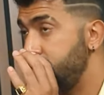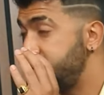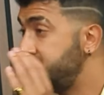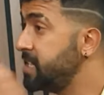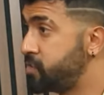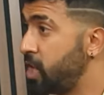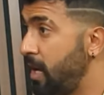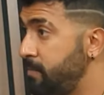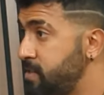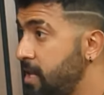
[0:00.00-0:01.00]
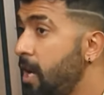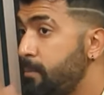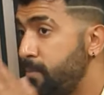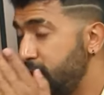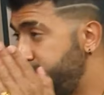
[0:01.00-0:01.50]
Steve Jobs,
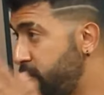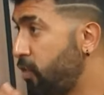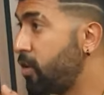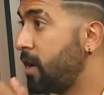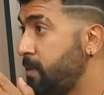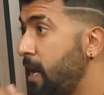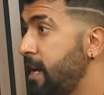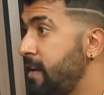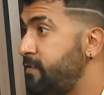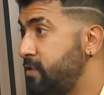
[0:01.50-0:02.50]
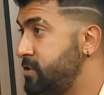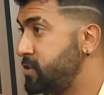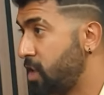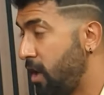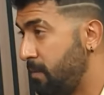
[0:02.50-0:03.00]
but if you're applying for a
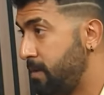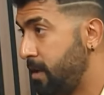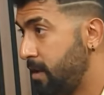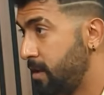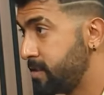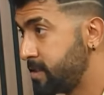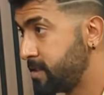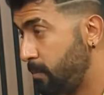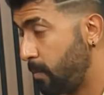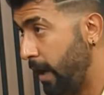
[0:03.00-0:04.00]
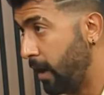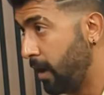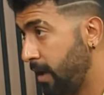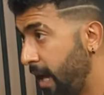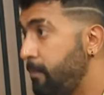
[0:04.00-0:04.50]
job
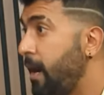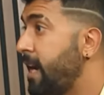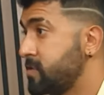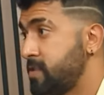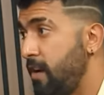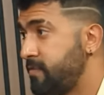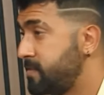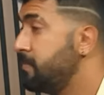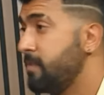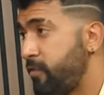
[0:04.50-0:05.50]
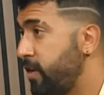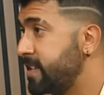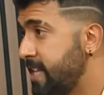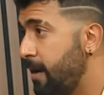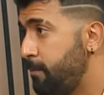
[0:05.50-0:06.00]
somewhere at Microsoft, for
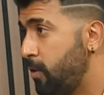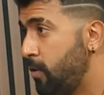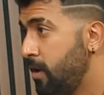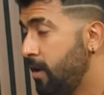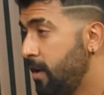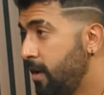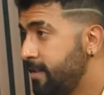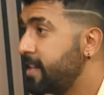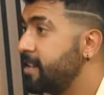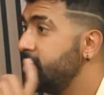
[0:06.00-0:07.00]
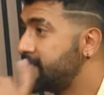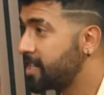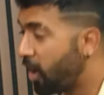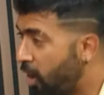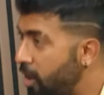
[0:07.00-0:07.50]
example, then you need
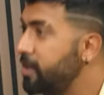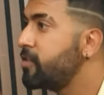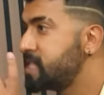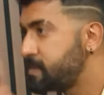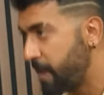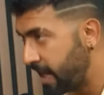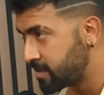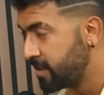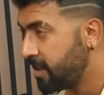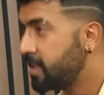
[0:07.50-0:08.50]
to earn your respect.